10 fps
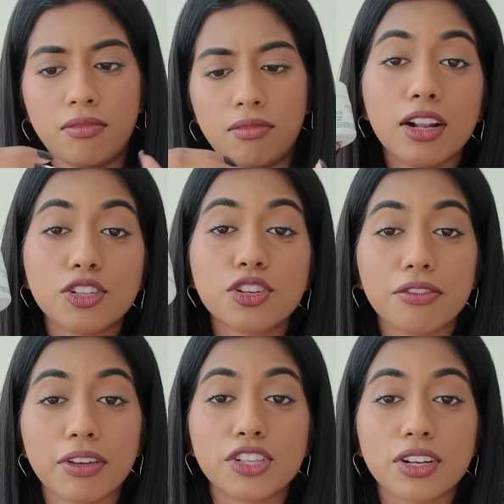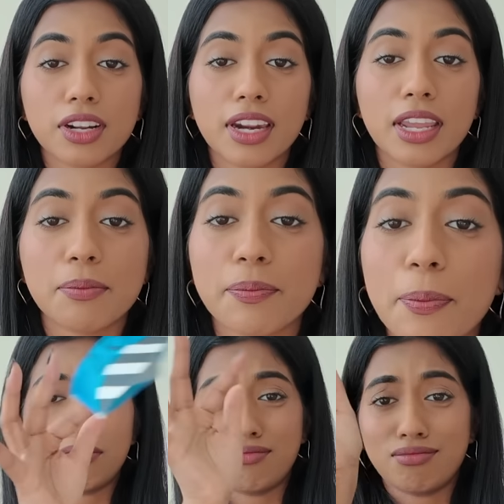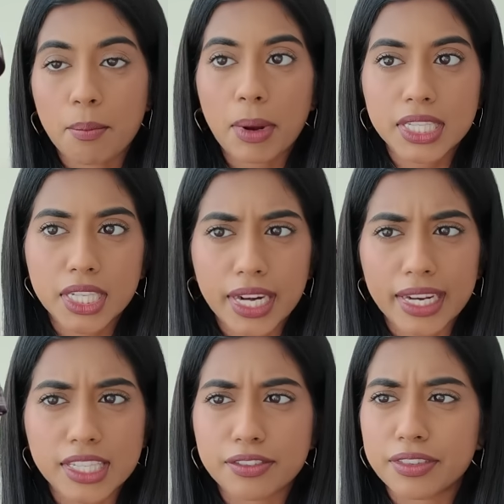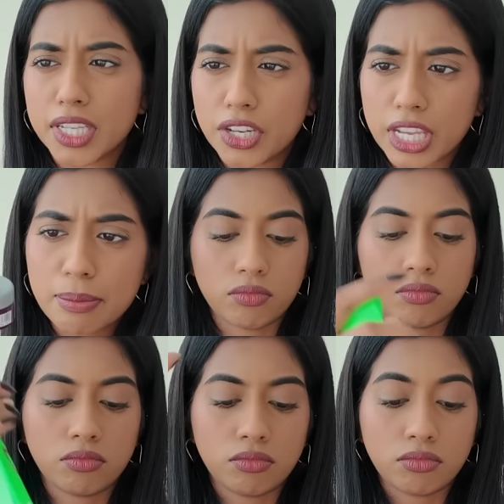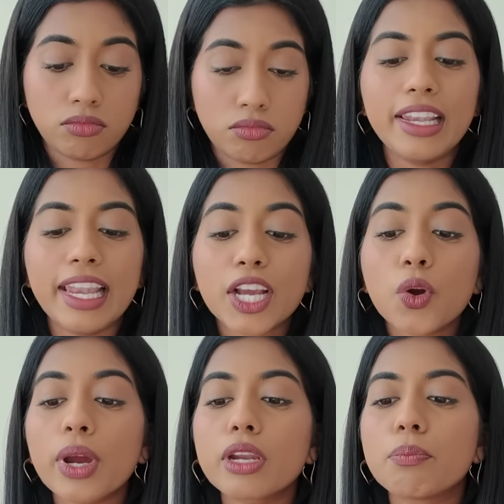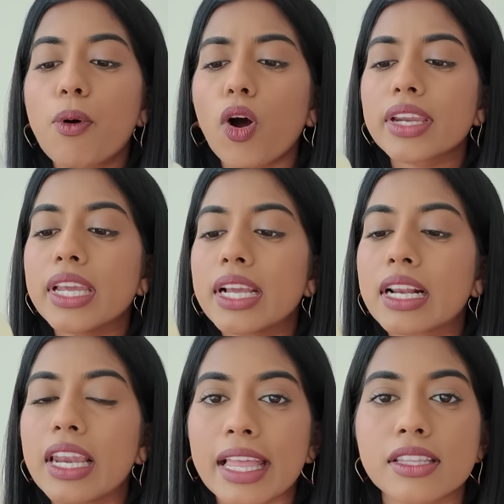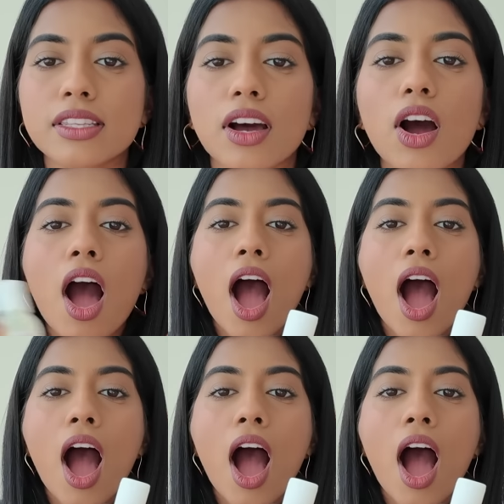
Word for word: ultra facial cream, multi-corrective cream, liquid body cleanser.